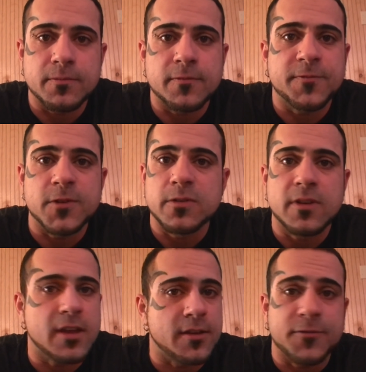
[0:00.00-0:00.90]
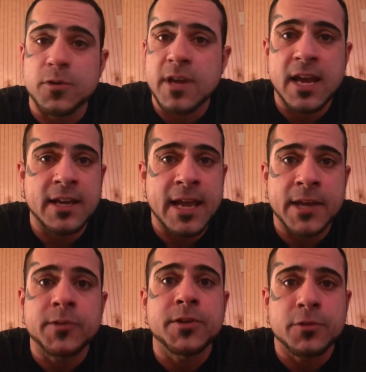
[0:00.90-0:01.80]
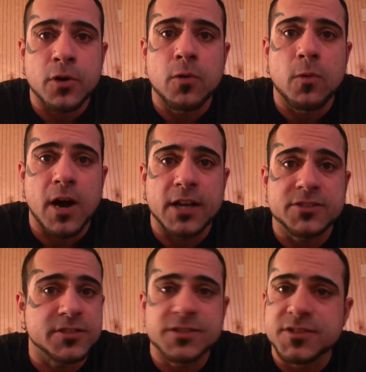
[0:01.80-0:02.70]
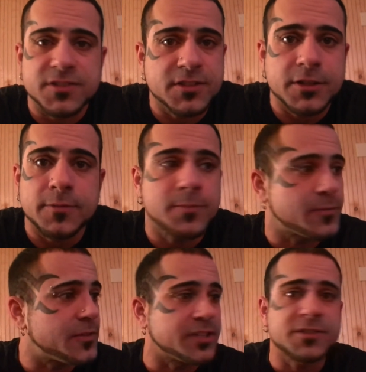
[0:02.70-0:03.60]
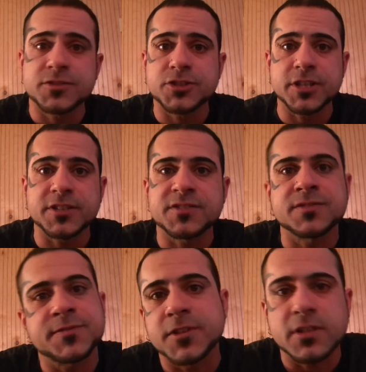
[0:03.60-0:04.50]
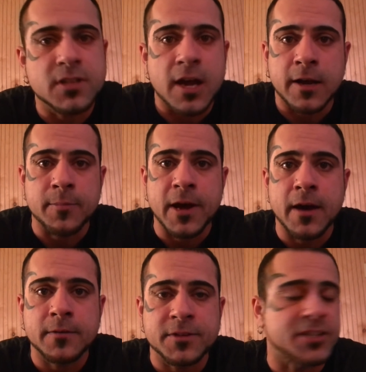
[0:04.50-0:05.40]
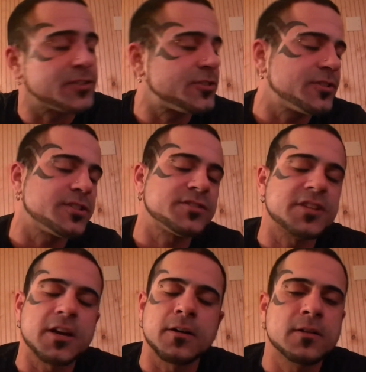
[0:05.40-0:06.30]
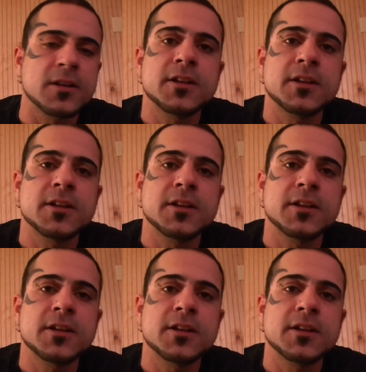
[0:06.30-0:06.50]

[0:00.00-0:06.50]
If you can't handle it, don't watch. This shit isn't fun to talk about, and it sure as hell